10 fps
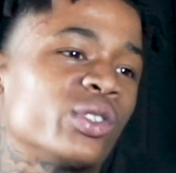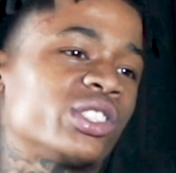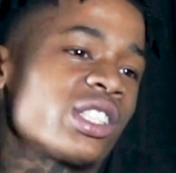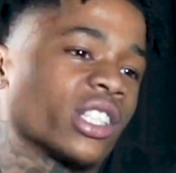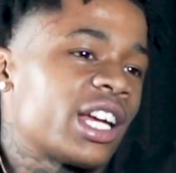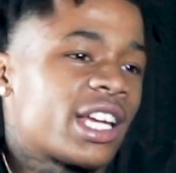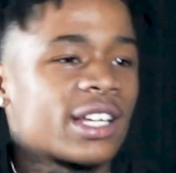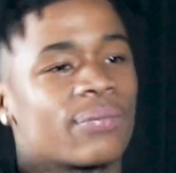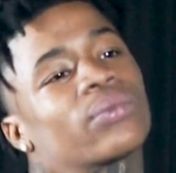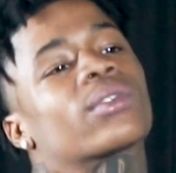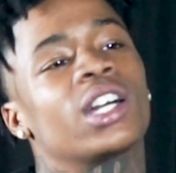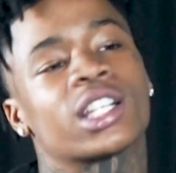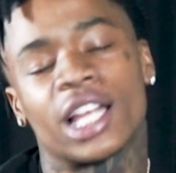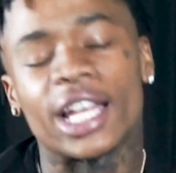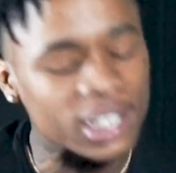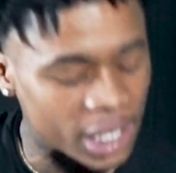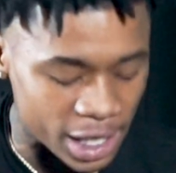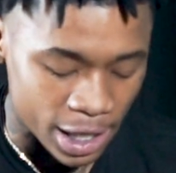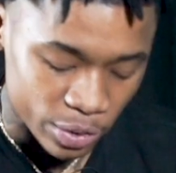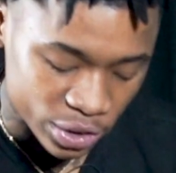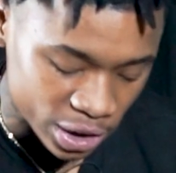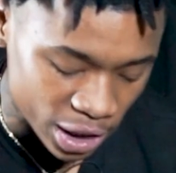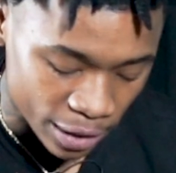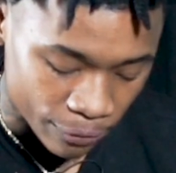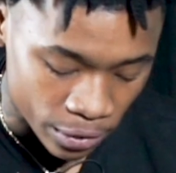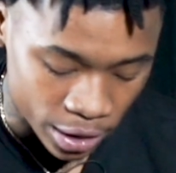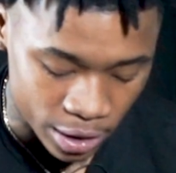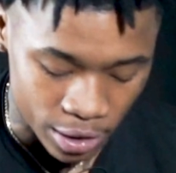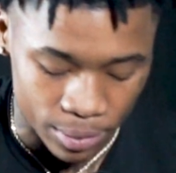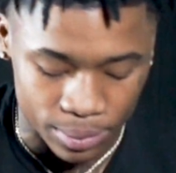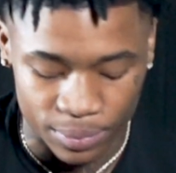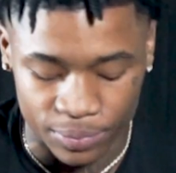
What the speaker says: just like a class clown. I was just like fucked up.